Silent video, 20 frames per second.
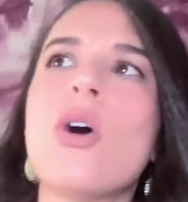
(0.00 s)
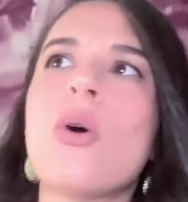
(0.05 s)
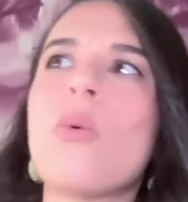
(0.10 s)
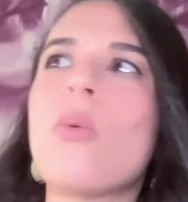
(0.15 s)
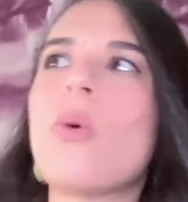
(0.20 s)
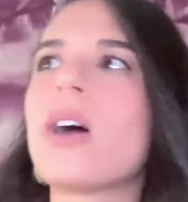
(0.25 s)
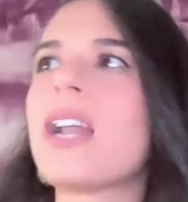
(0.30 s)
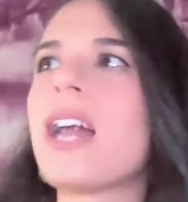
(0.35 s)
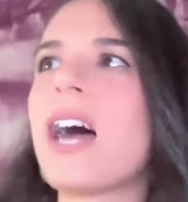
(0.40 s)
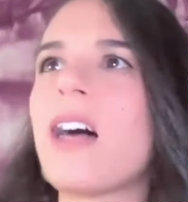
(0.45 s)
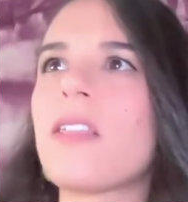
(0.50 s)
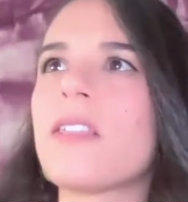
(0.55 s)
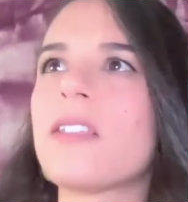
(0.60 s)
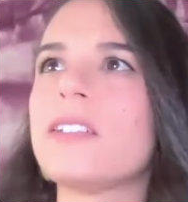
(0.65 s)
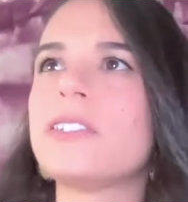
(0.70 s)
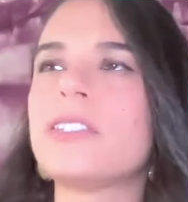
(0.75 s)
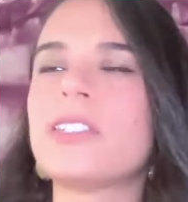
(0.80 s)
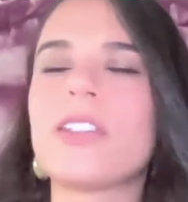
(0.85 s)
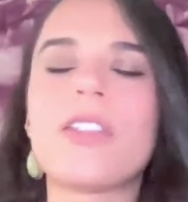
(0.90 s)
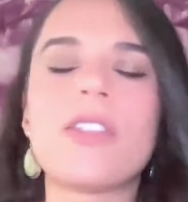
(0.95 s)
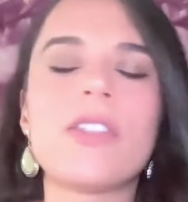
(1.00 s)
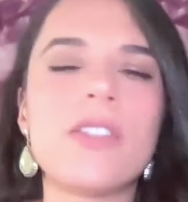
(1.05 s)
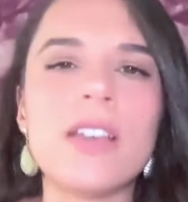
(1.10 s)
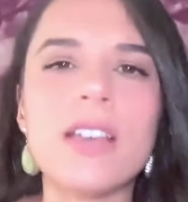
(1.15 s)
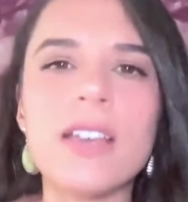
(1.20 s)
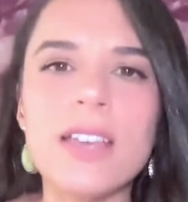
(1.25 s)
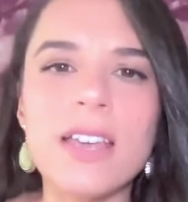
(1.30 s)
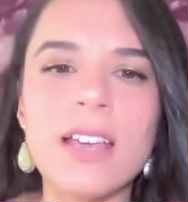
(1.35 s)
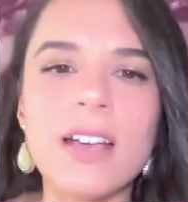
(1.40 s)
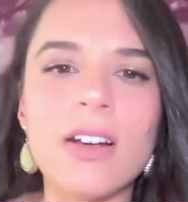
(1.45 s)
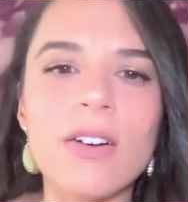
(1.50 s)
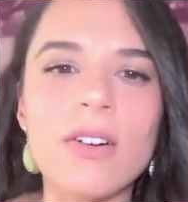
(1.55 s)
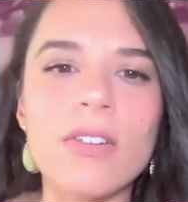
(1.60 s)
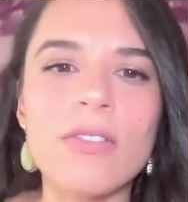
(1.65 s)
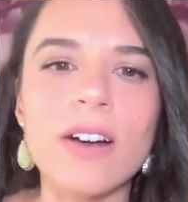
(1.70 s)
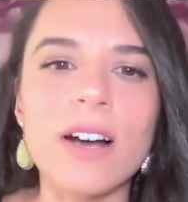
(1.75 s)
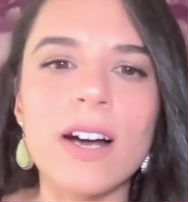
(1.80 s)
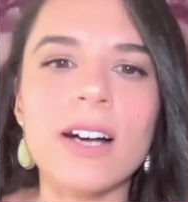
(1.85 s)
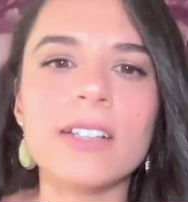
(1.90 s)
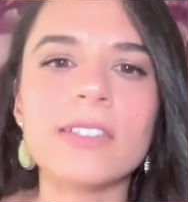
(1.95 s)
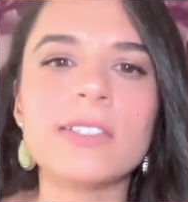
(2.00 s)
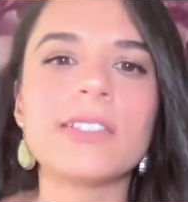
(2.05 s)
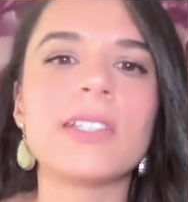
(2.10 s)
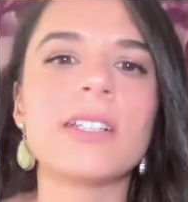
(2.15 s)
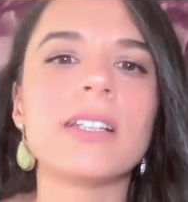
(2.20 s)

what others are thinking of us